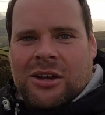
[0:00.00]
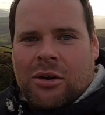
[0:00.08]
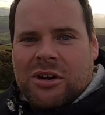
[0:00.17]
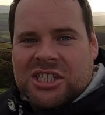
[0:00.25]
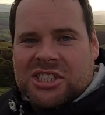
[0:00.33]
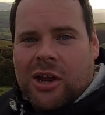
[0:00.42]

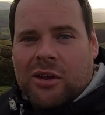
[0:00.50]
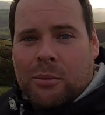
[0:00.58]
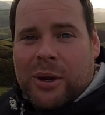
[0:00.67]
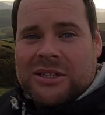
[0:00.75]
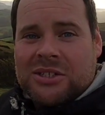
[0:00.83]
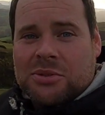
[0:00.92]
Only a slight
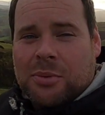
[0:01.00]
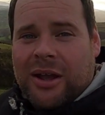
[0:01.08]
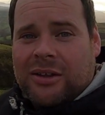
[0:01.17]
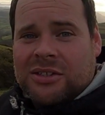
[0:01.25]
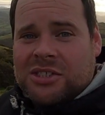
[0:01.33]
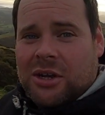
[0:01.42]
wind as
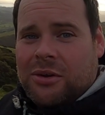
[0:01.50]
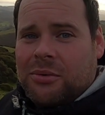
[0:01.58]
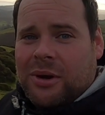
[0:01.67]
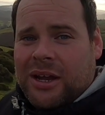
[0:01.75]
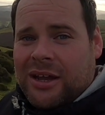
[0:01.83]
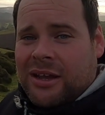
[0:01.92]
well,
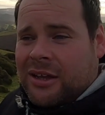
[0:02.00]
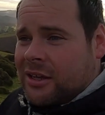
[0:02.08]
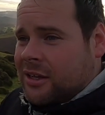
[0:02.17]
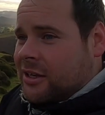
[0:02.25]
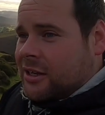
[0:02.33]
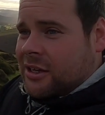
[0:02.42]
so
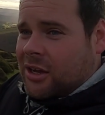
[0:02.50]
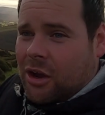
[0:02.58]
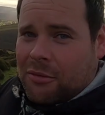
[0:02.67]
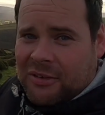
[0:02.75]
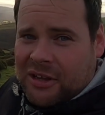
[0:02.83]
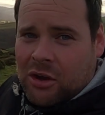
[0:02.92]

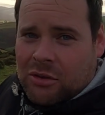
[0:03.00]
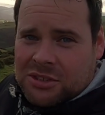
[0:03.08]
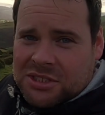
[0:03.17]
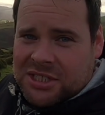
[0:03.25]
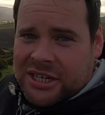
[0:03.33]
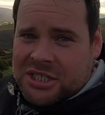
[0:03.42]
hopefully
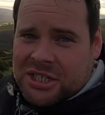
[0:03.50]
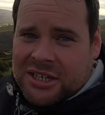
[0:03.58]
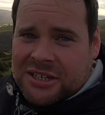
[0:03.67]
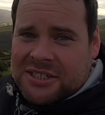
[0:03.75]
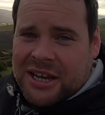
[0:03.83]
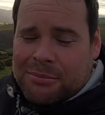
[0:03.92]
condensation
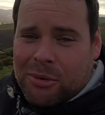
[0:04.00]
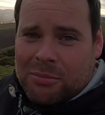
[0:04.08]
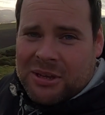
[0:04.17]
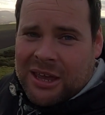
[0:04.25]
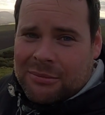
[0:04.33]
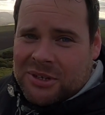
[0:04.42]
in the tent might
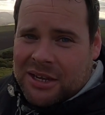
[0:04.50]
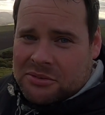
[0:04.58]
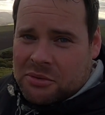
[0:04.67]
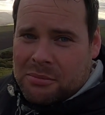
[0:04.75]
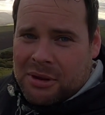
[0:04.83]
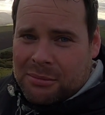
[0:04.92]
be kept down
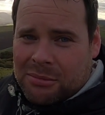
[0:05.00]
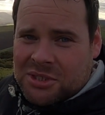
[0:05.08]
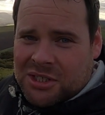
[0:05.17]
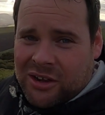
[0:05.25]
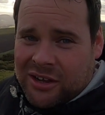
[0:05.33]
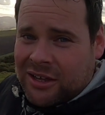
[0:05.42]
to a minimum
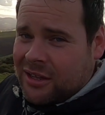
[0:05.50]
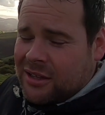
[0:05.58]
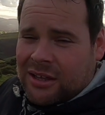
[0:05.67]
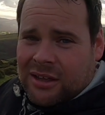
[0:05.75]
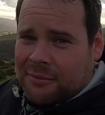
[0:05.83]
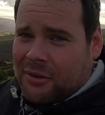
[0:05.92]
tonight.
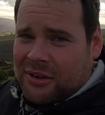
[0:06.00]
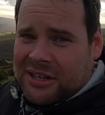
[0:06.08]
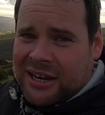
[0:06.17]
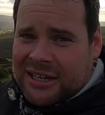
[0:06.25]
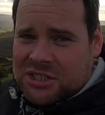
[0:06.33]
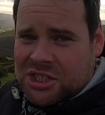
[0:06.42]
I'm not in
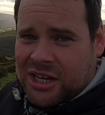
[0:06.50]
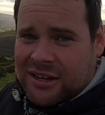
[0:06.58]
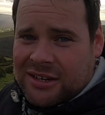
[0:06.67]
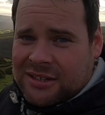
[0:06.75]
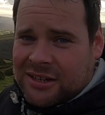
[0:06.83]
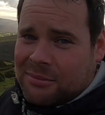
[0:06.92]
the
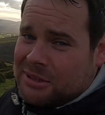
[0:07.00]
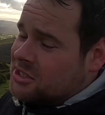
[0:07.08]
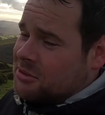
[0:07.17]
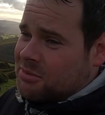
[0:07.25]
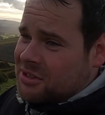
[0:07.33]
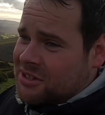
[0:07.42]
Lanshan, I'm in
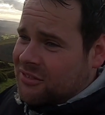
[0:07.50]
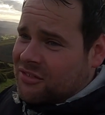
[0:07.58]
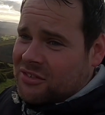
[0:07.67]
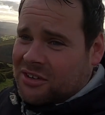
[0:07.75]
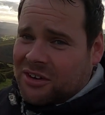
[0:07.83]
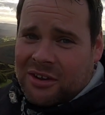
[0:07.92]
something
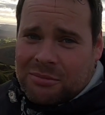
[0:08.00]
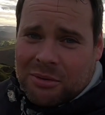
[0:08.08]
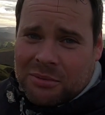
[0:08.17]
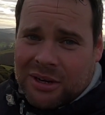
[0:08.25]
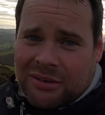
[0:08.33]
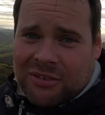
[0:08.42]
different tonight,
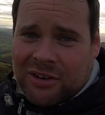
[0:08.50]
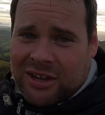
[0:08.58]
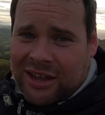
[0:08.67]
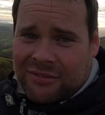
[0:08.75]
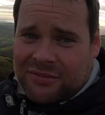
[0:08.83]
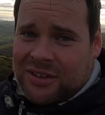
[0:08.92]
but we'll have a
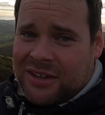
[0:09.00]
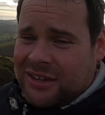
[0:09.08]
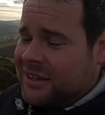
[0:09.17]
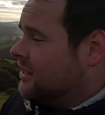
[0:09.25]
look after.